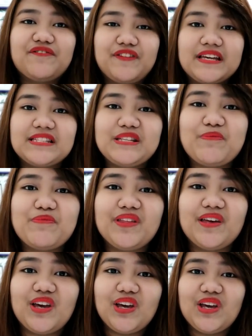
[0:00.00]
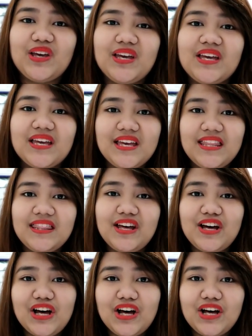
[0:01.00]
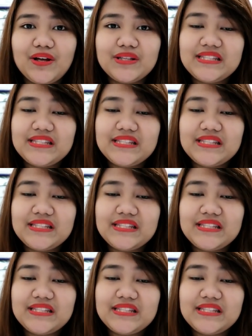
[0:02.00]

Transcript: fix something in the